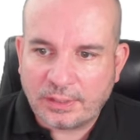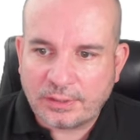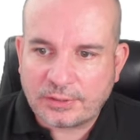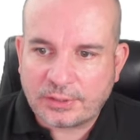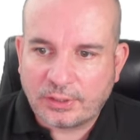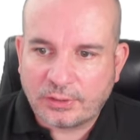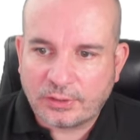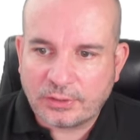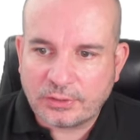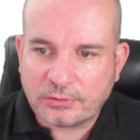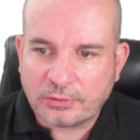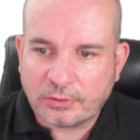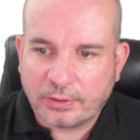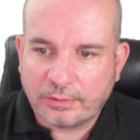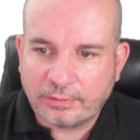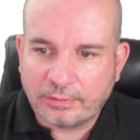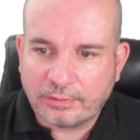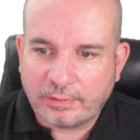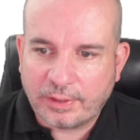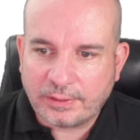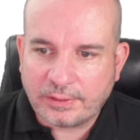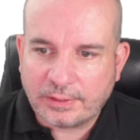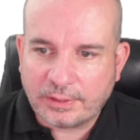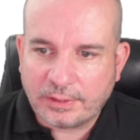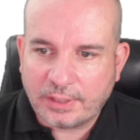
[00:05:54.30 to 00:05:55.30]
it's like driving
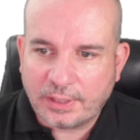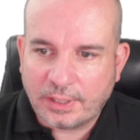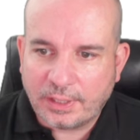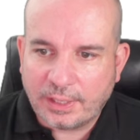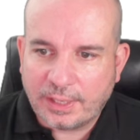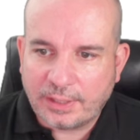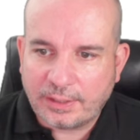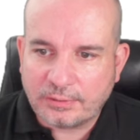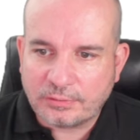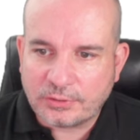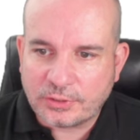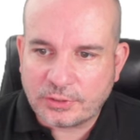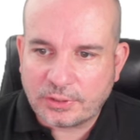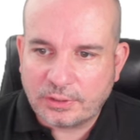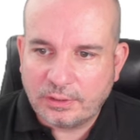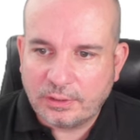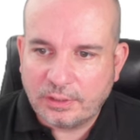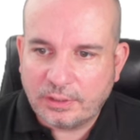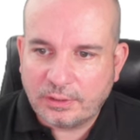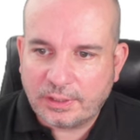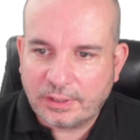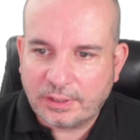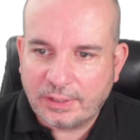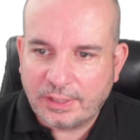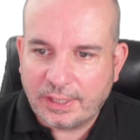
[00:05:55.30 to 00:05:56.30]
around in your lounge.
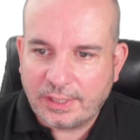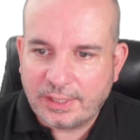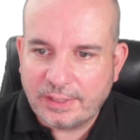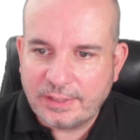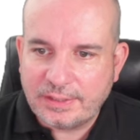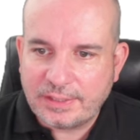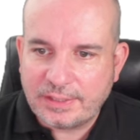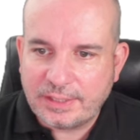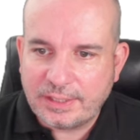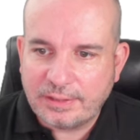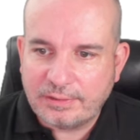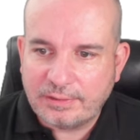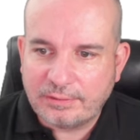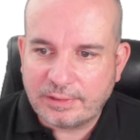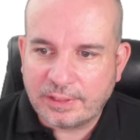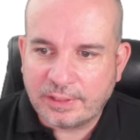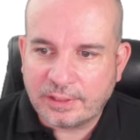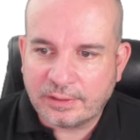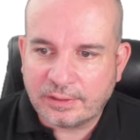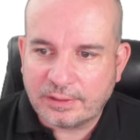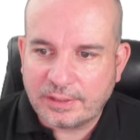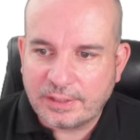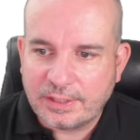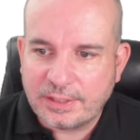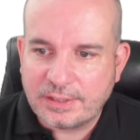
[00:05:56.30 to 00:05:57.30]
Look at that
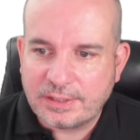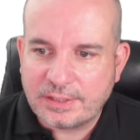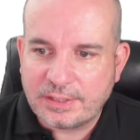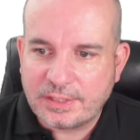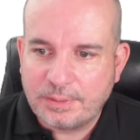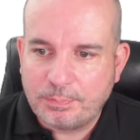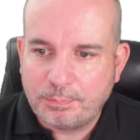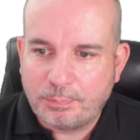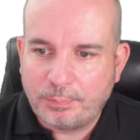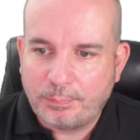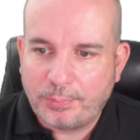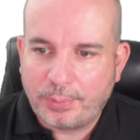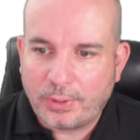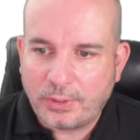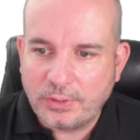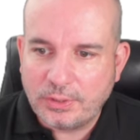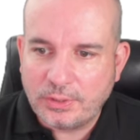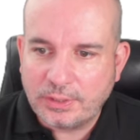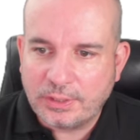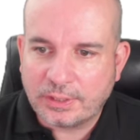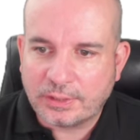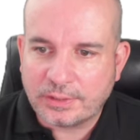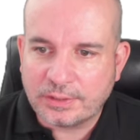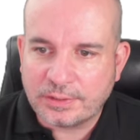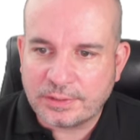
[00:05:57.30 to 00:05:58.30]
interior. It's
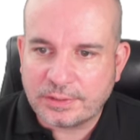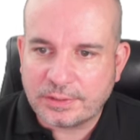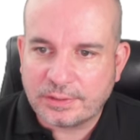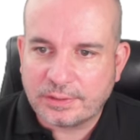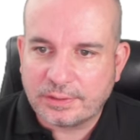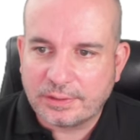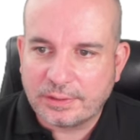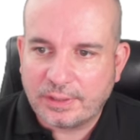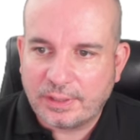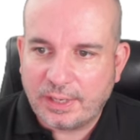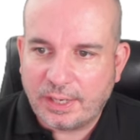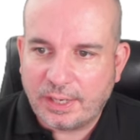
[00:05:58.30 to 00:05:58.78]
bonkers.